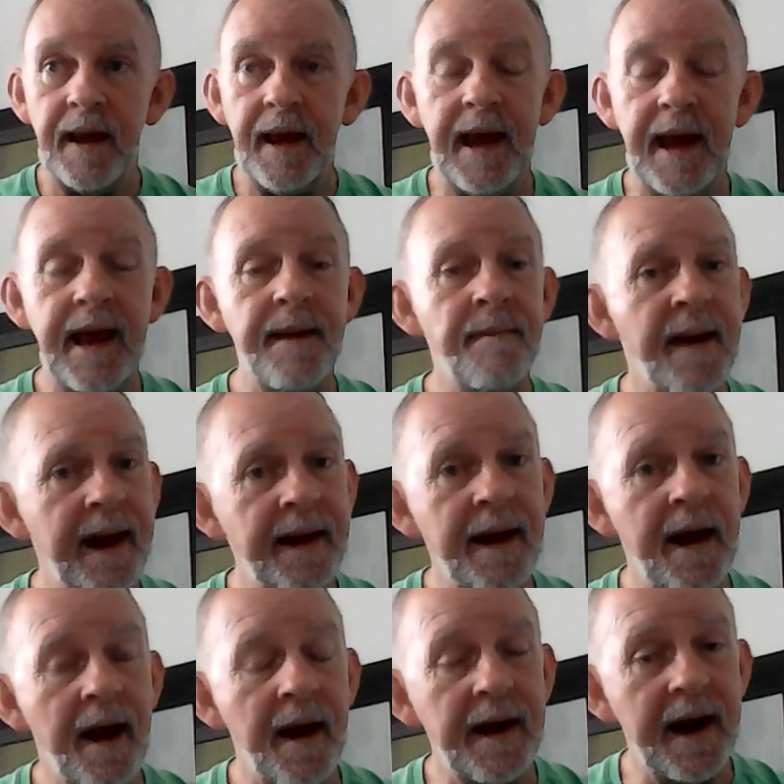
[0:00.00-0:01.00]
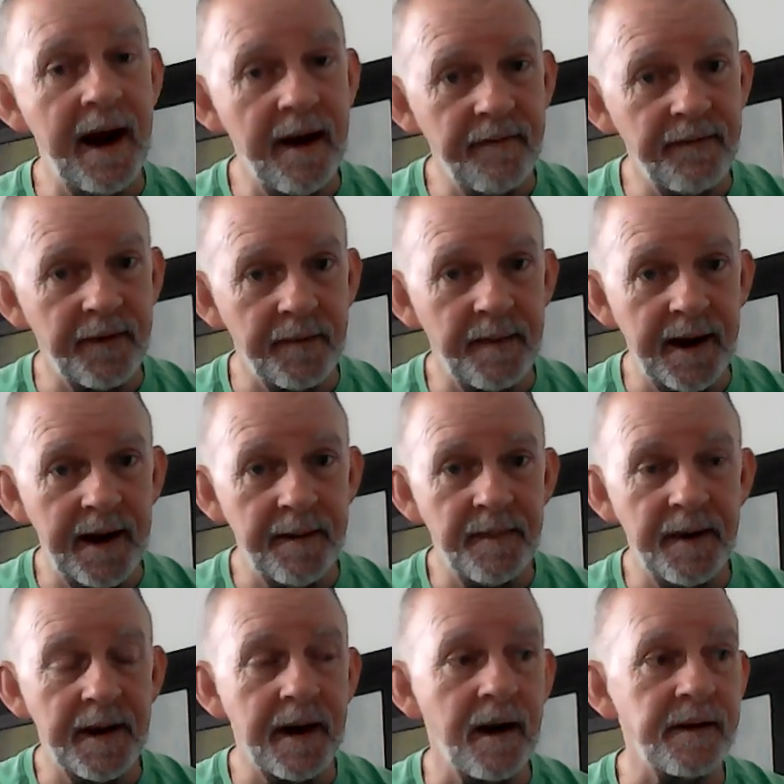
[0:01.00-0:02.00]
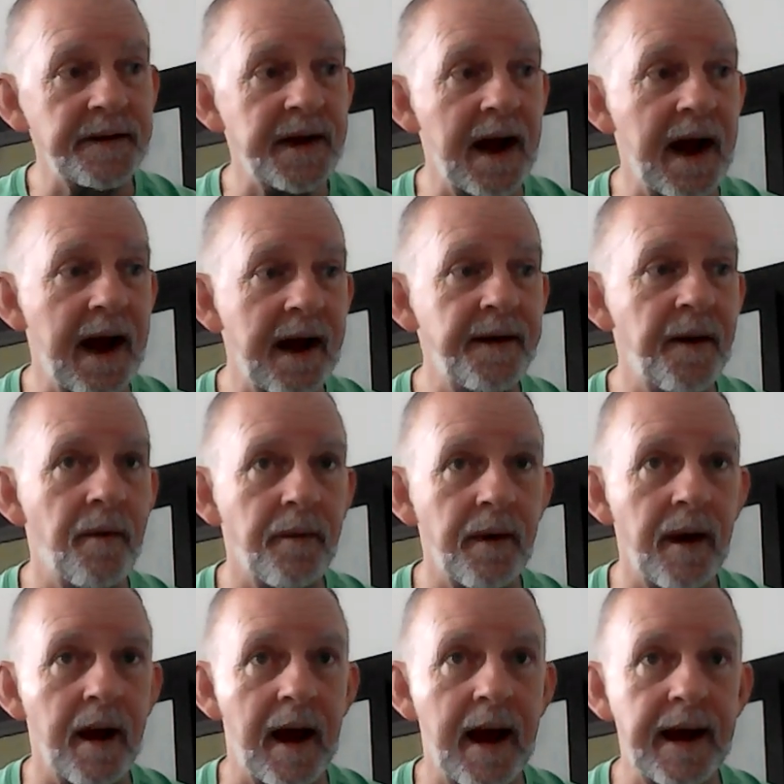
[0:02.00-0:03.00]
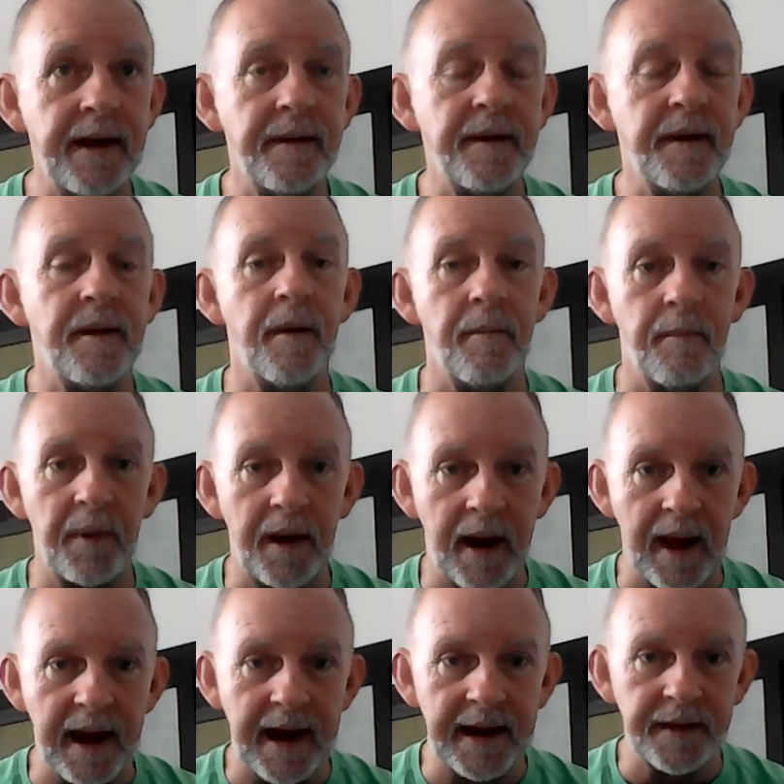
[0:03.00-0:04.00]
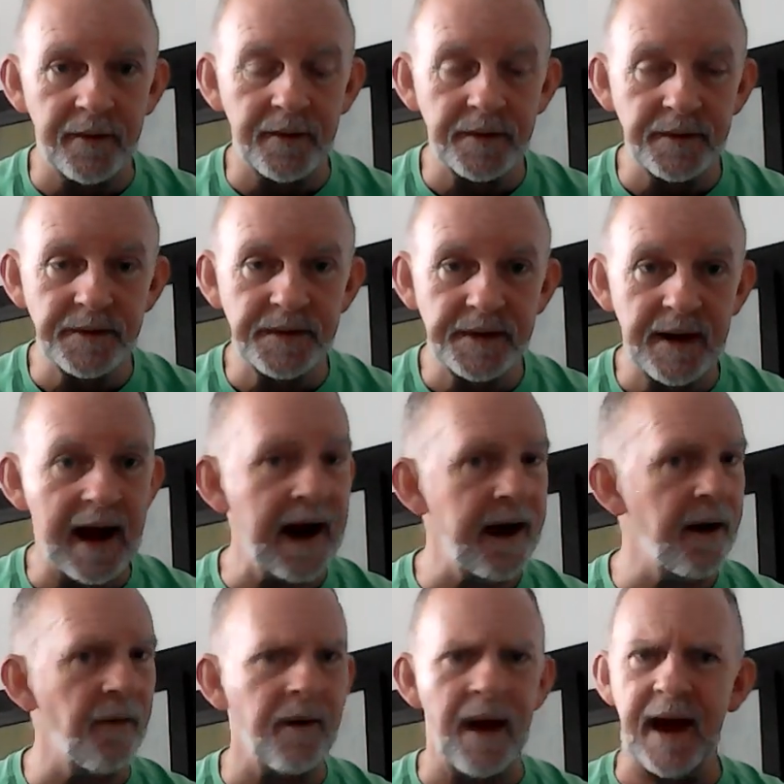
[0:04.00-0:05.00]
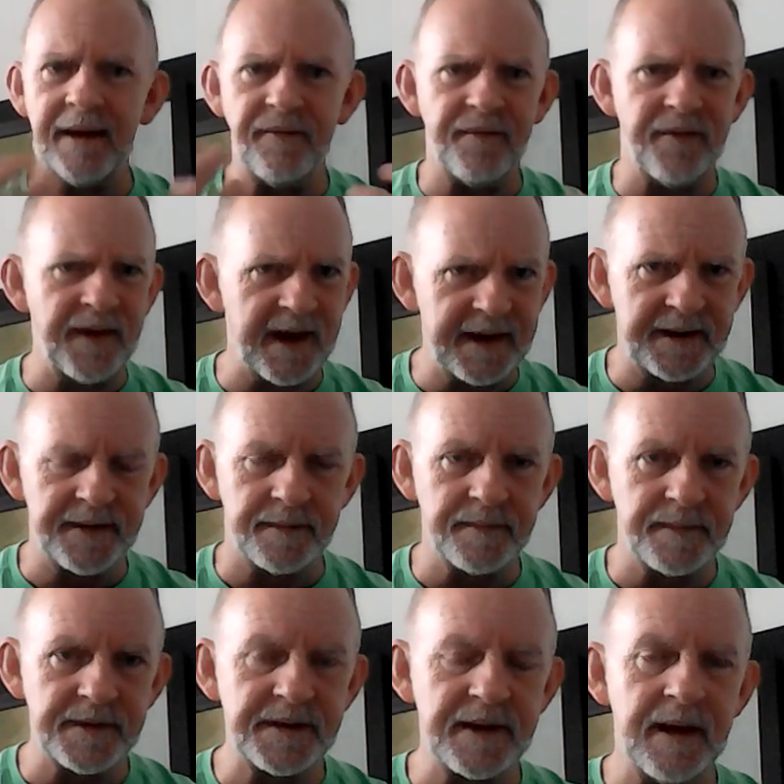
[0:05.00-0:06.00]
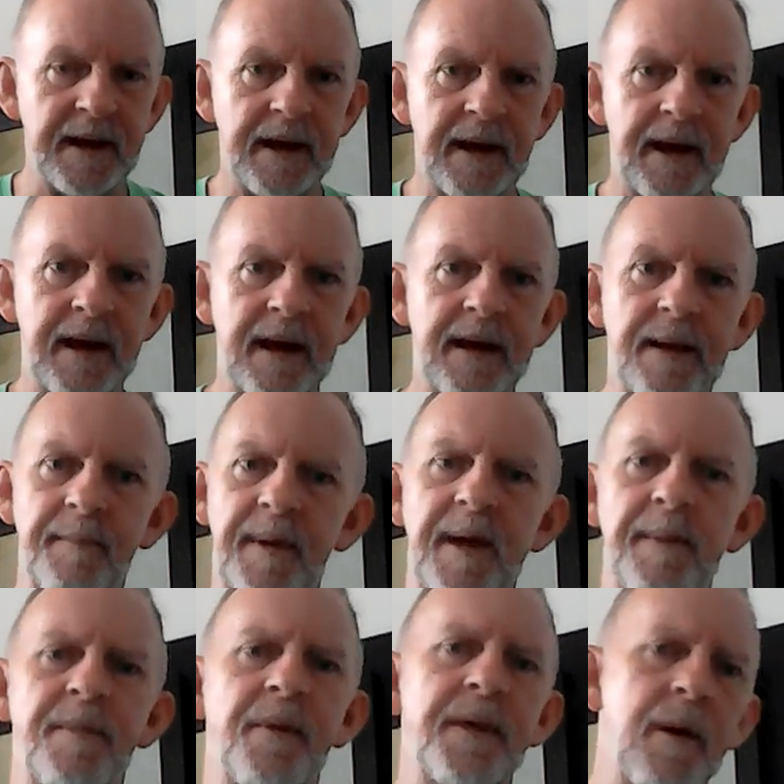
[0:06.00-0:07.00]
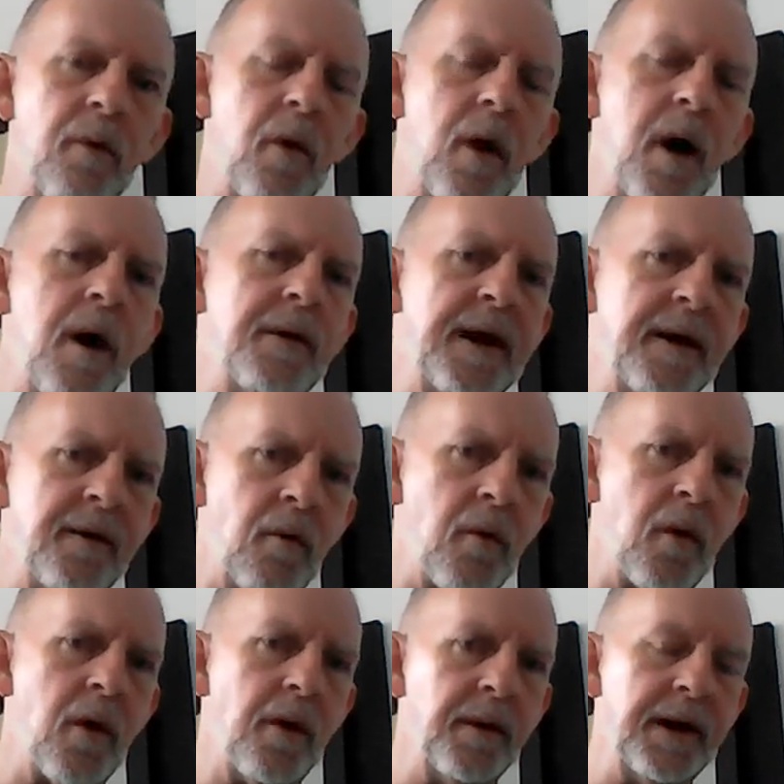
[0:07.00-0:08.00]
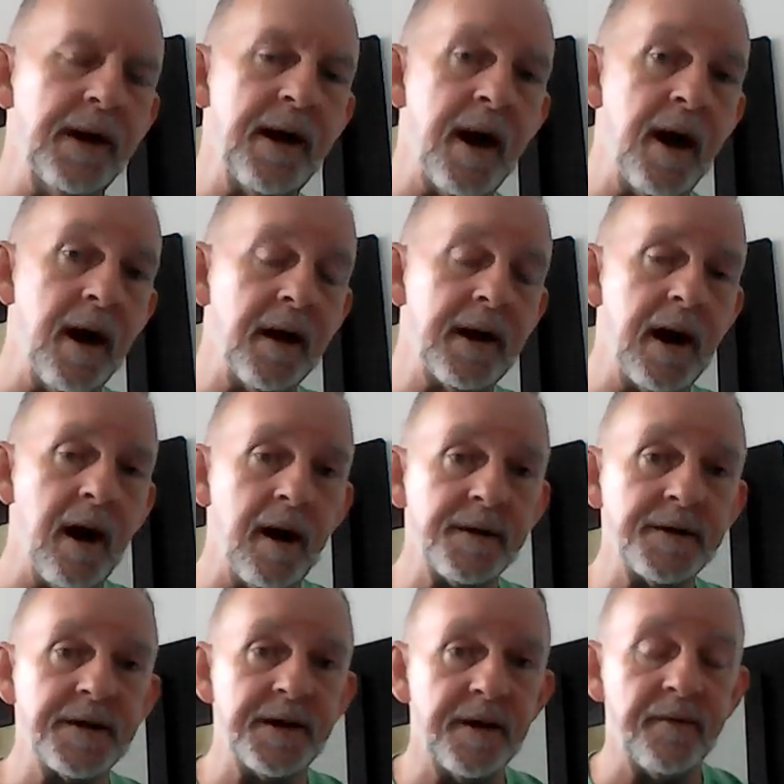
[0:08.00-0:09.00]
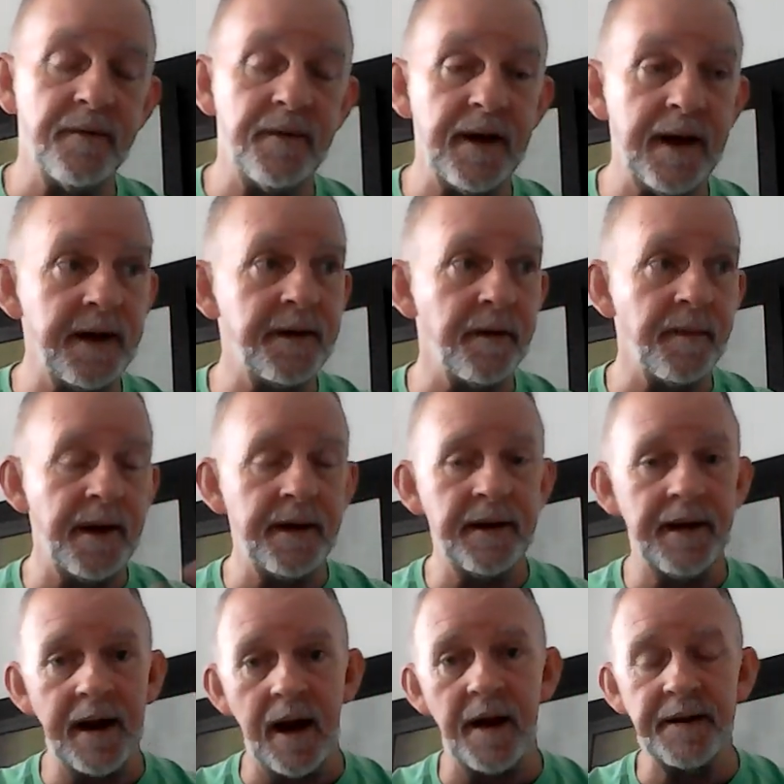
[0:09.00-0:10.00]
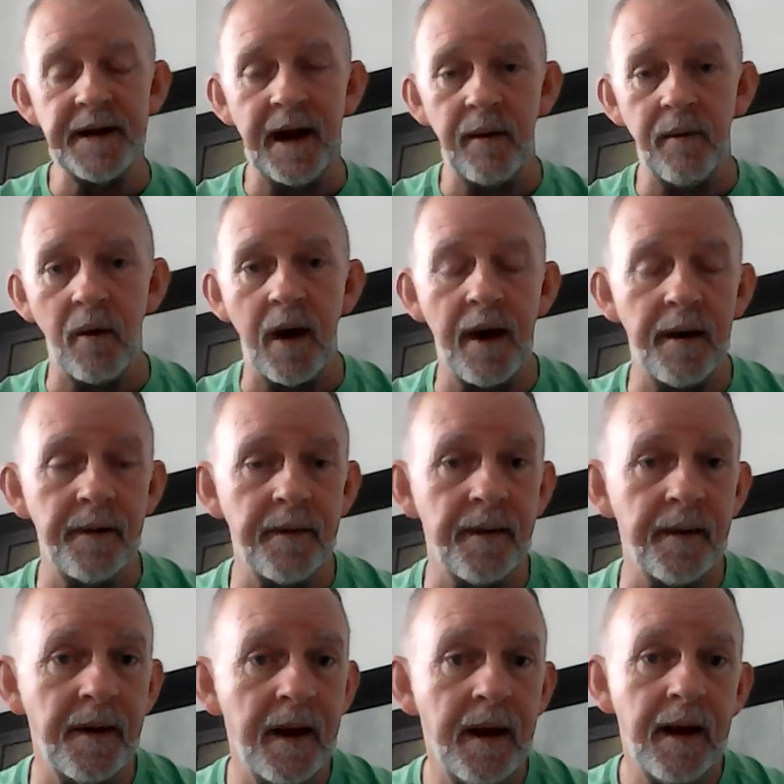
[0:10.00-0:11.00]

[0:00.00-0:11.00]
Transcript: He may not ever be, because I don't like complainers. I don't like victims. People that walk in the world and they're a constant victim. And Deontay Wilder,